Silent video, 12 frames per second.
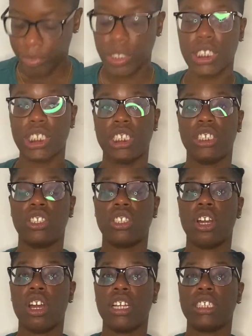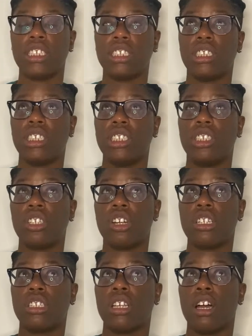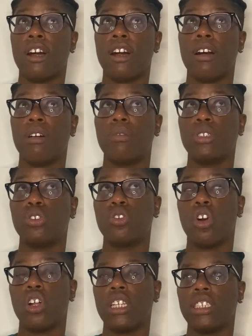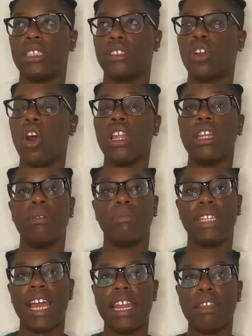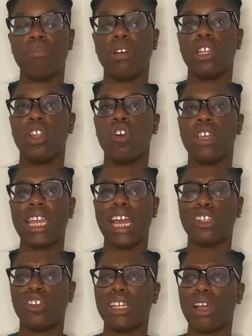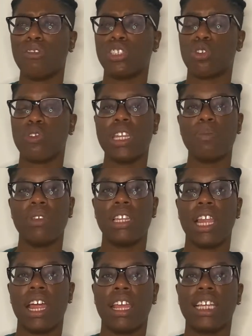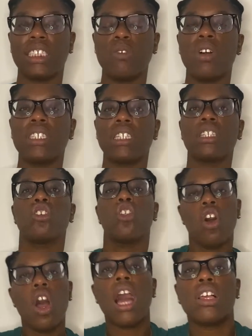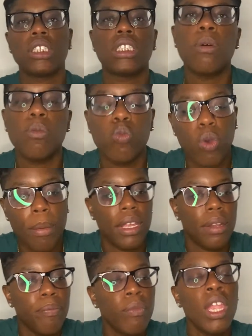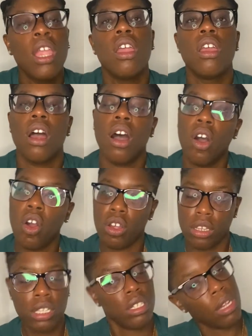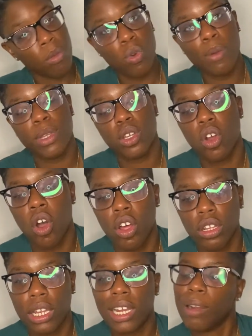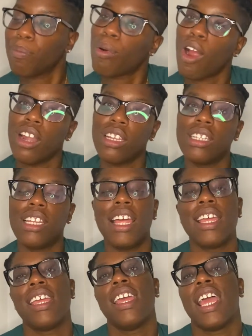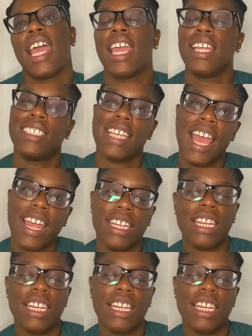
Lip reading: She starts calling him daddy. But low-key, I thought that was creepy. Like, because it wasn't, you know how some women call their partner like, hey, daddy.